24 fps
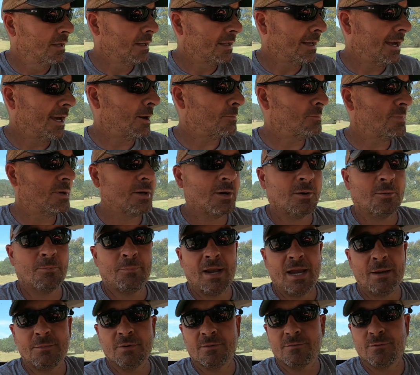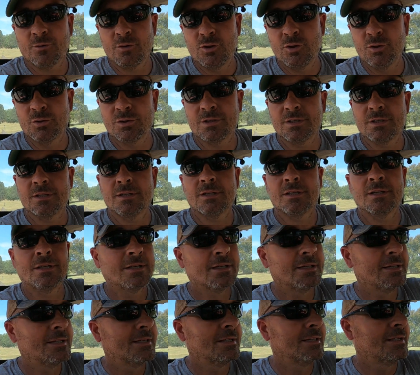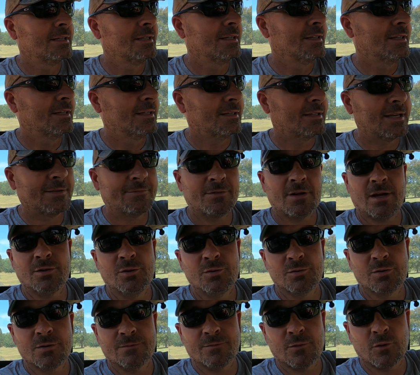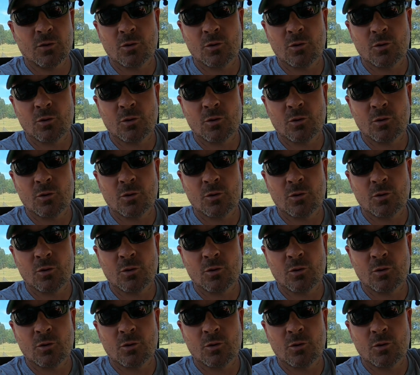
That'll be our payment for using it. They've not used it for